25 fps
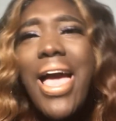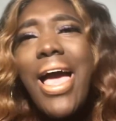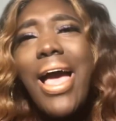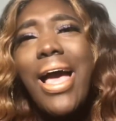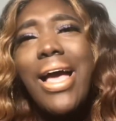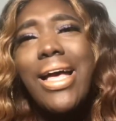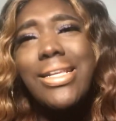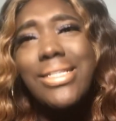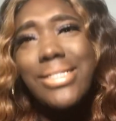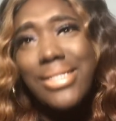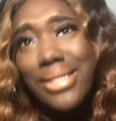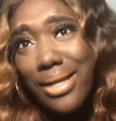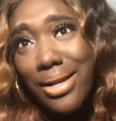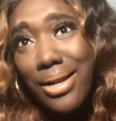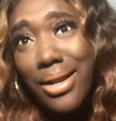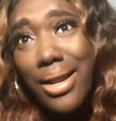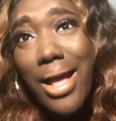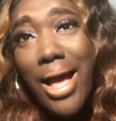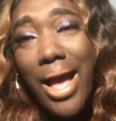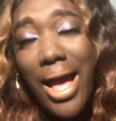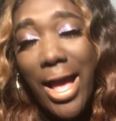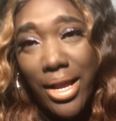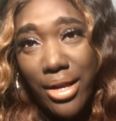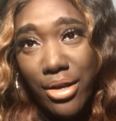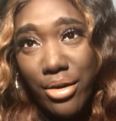I said,
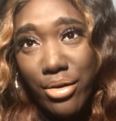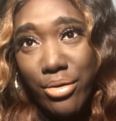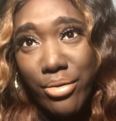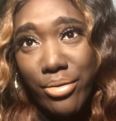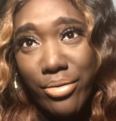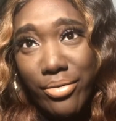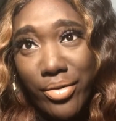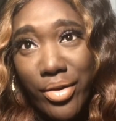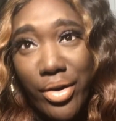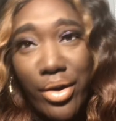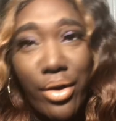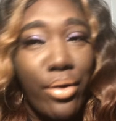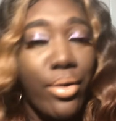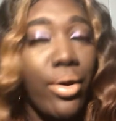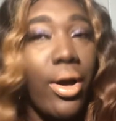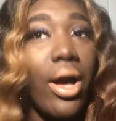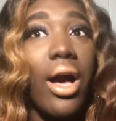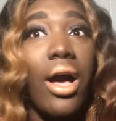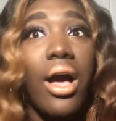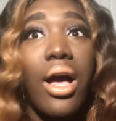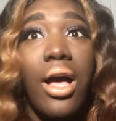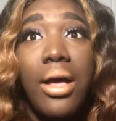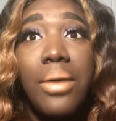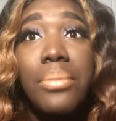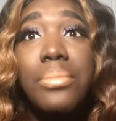how you doing, Virgo?
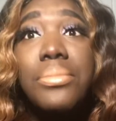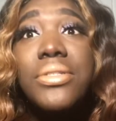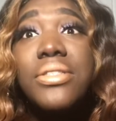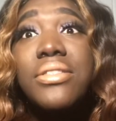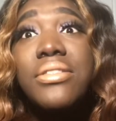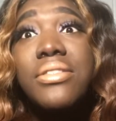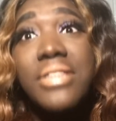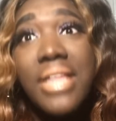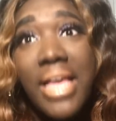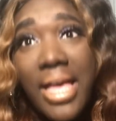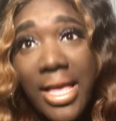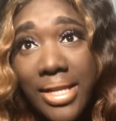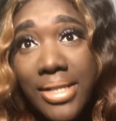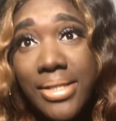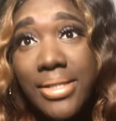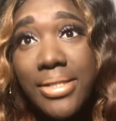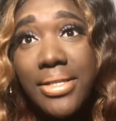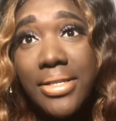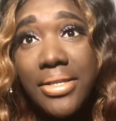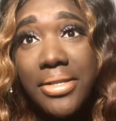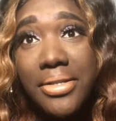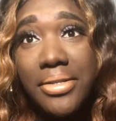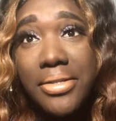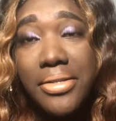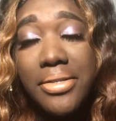Upset.
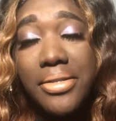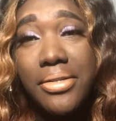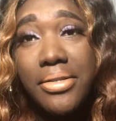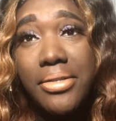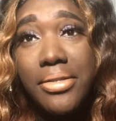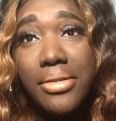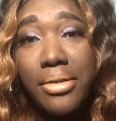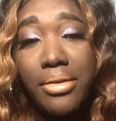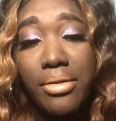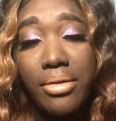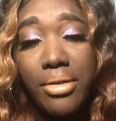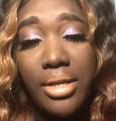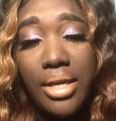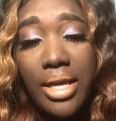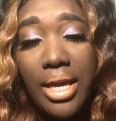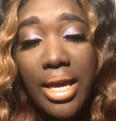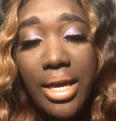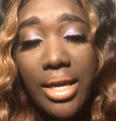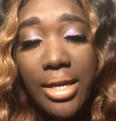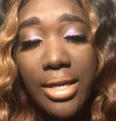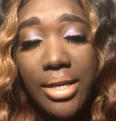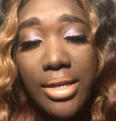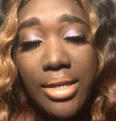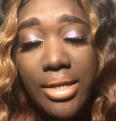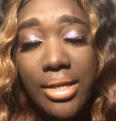Okay.
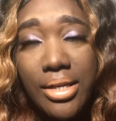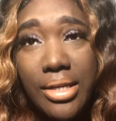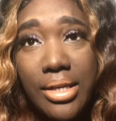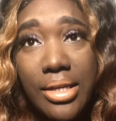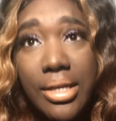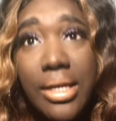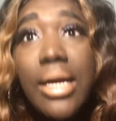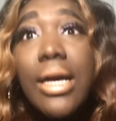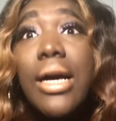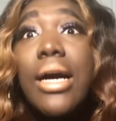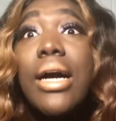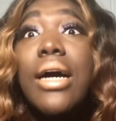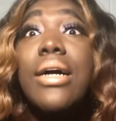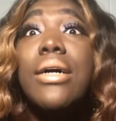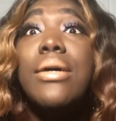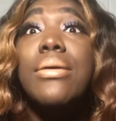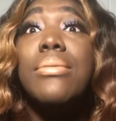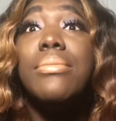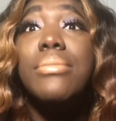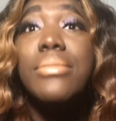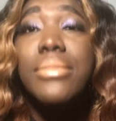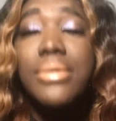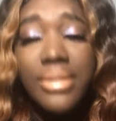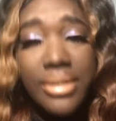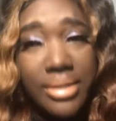
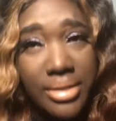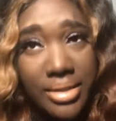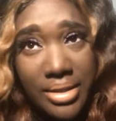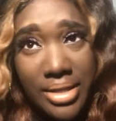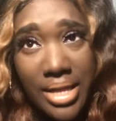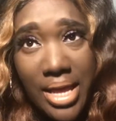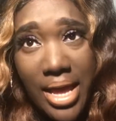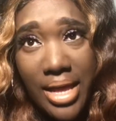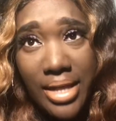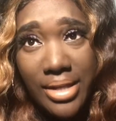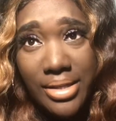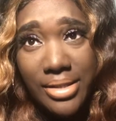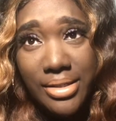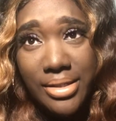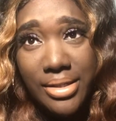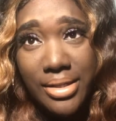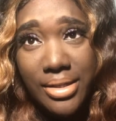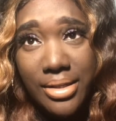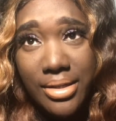Upset.